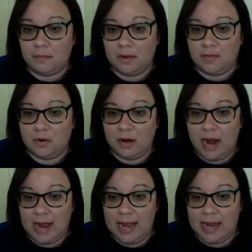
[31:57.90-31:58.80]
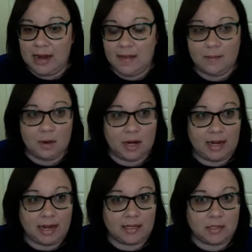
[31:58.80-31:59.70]
before I end the
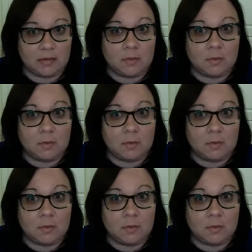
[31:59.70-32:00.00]
broadcast?